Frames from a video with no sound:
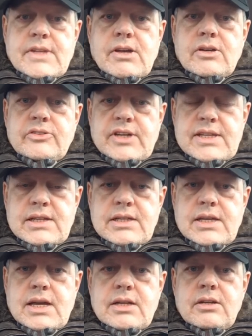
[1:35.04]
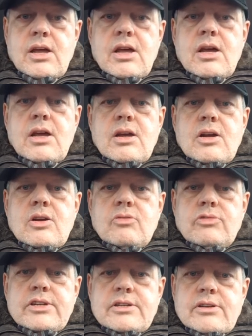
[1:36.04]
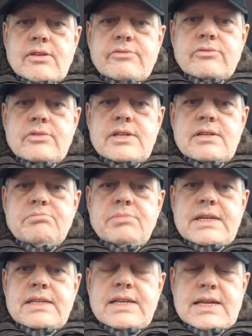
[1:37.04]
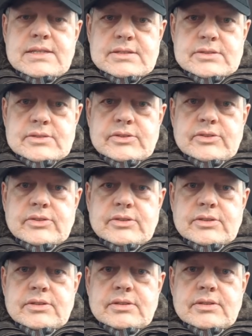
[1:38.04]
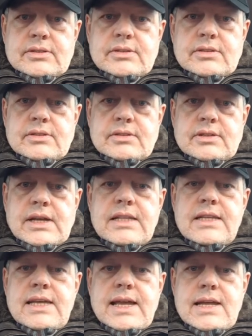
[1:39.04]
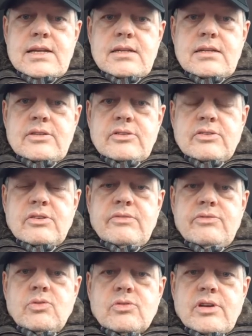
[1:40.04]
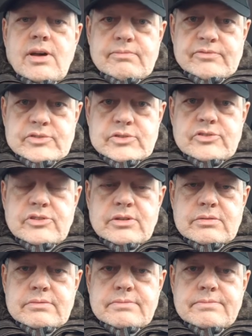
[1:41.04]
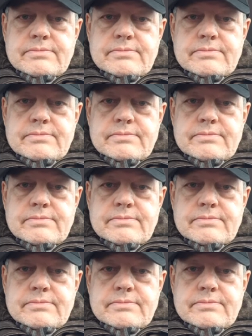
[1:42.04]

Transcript: I'll say that again. Recovery begins at the end of your comfort zone.